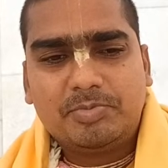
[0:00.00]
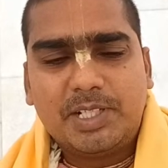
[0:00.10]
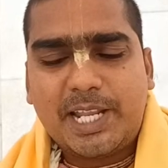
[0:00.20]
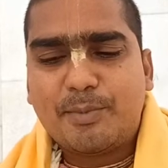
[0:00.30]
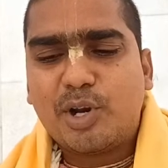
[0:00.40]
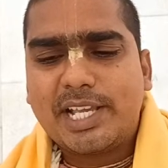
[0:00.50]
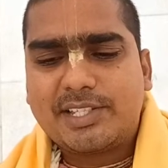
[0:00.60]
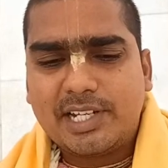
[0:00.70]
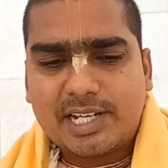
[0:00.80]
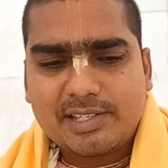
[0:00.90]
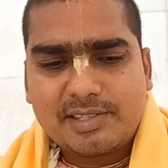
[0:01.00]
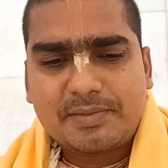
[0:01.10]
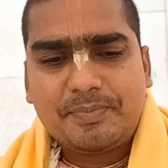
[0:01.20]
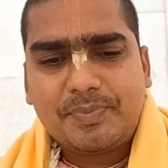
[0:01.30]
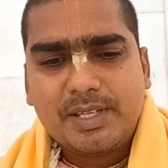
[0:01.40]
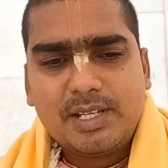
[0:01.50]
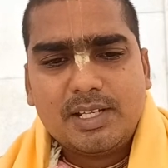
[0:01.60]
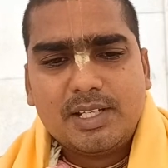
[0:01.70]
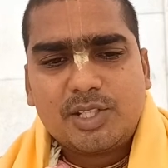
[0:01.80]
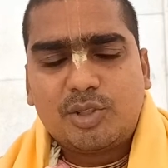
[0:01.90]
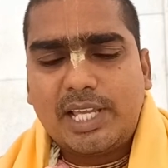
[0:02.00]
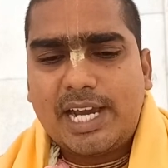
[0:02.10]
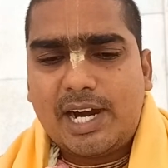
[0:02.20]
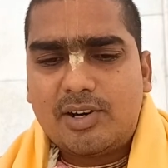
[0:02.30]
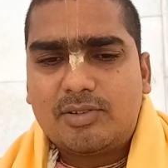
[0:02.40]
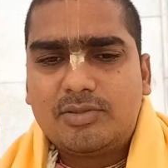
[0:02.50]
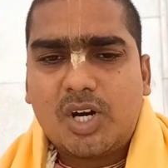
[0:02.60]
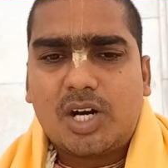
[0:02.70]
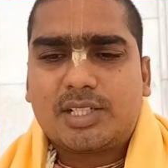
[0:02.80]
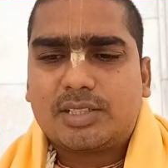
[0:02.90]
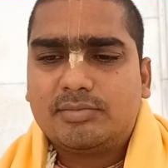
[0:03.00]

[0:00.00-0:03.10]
demonic children. So they have got